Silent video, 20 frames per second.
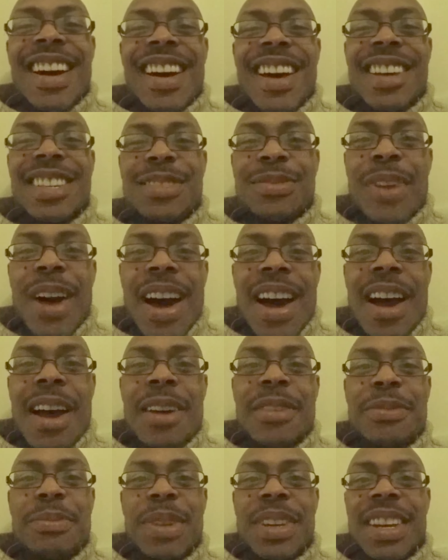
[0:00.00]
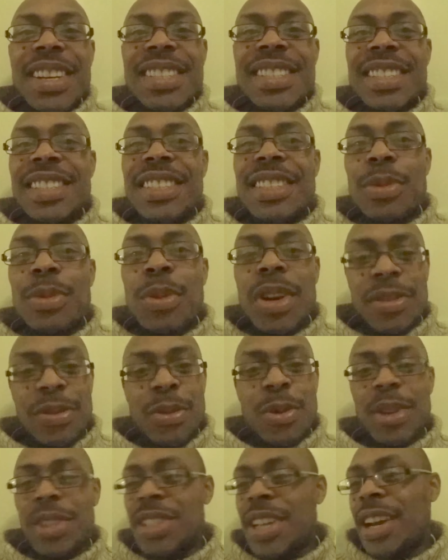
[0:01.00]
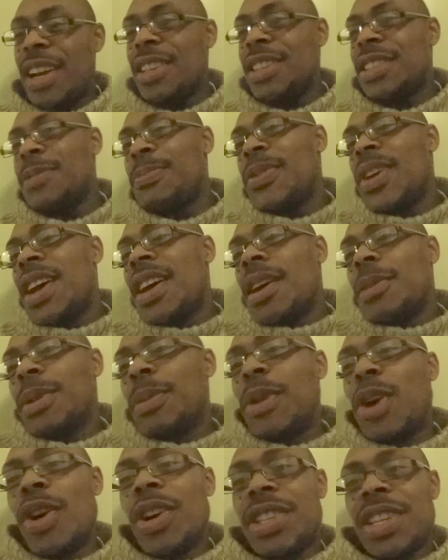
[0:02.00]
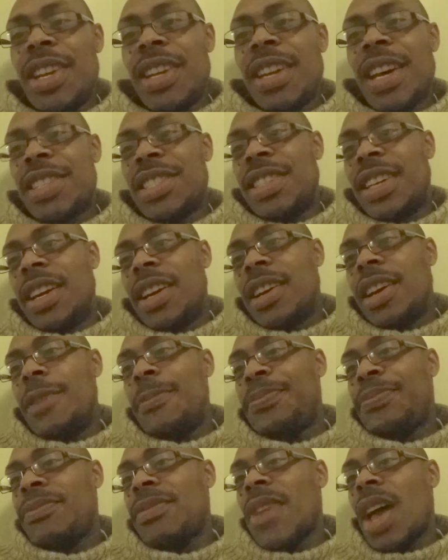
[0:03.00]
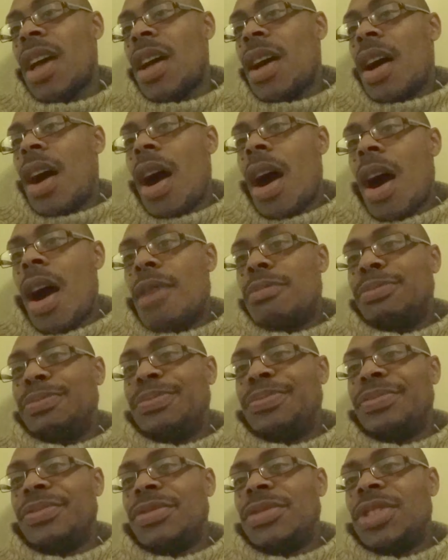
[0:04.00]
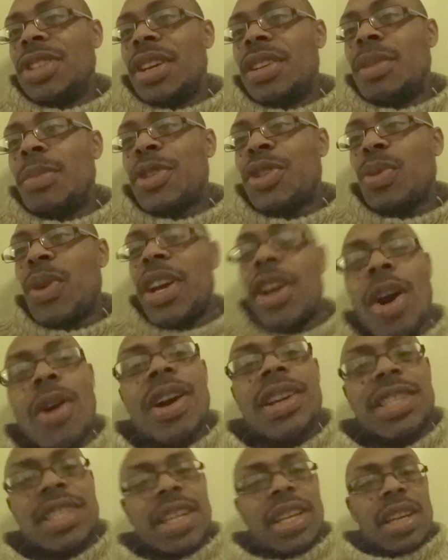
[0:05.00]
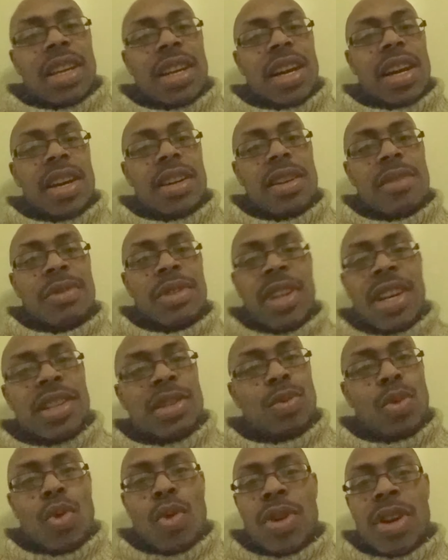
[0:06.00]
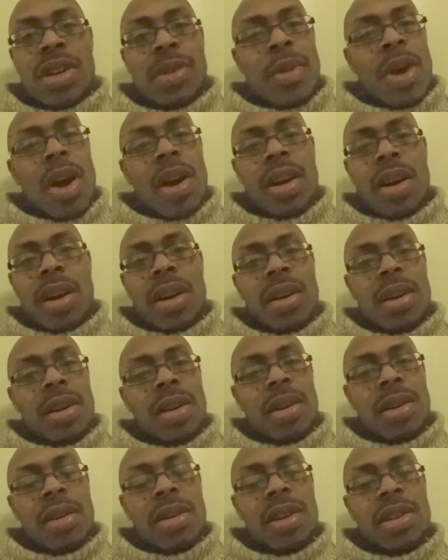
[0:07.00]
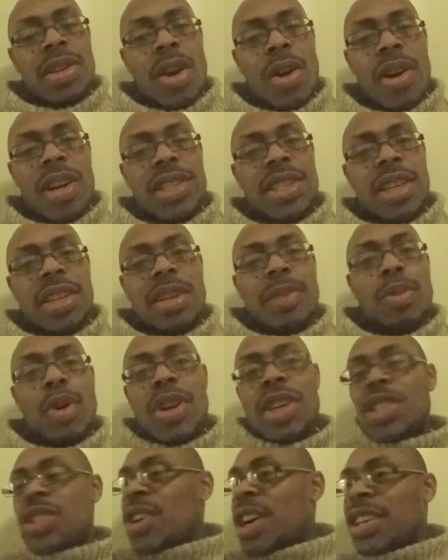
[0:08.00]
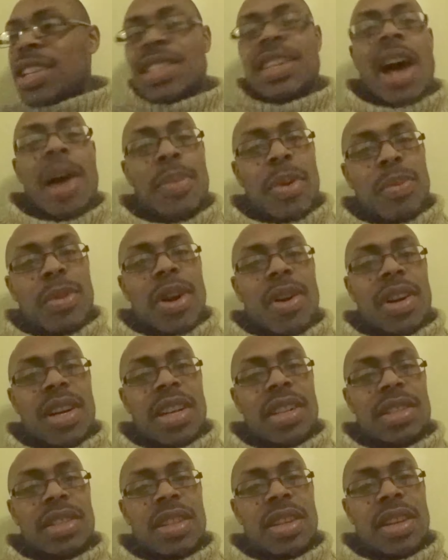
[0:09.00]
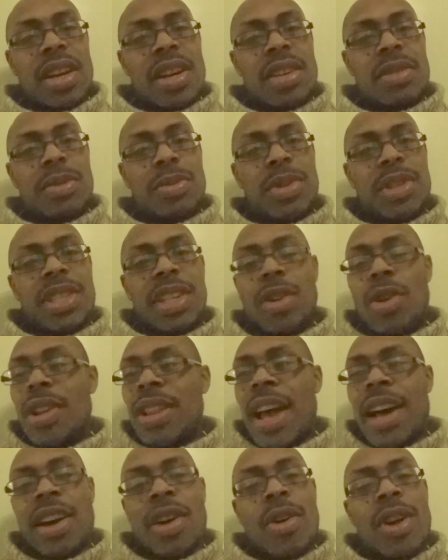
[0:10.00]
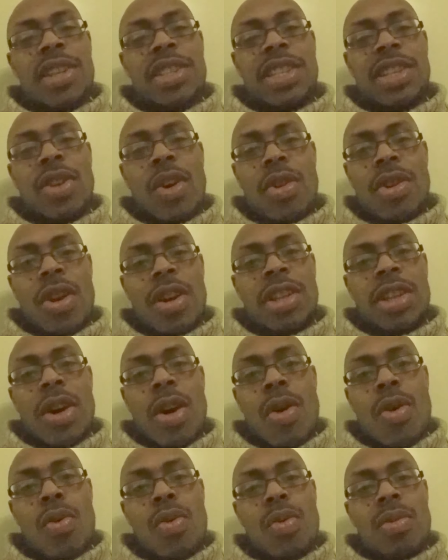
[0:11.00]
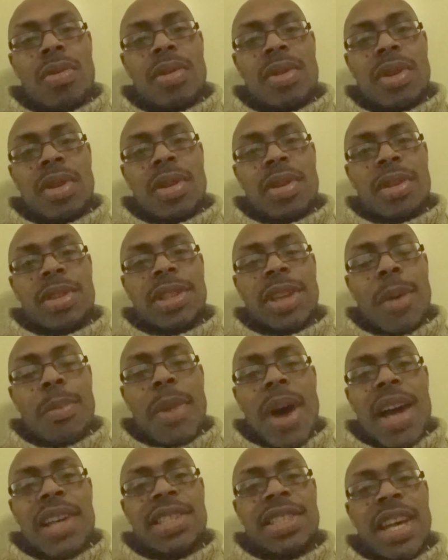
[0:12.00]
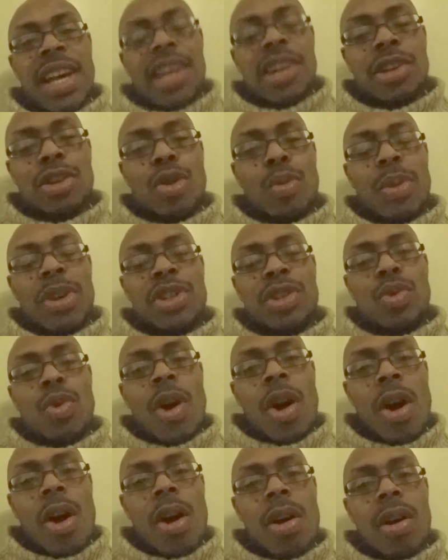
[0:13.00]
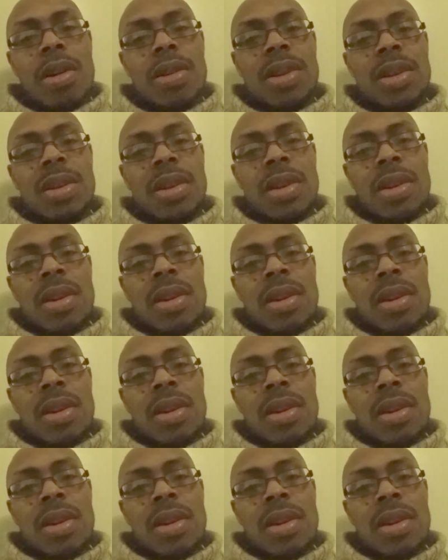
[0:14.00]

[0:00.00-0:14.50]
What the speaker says: It's 5 minutes and 24 seconds. Let me go into the next thing, okay? Number three, currency. Okay? Everything is ruled in America. Currency, the British tried to stop Americans. Okay? You see all that currency going on. Yo, somebody's thinking a little bit too hard.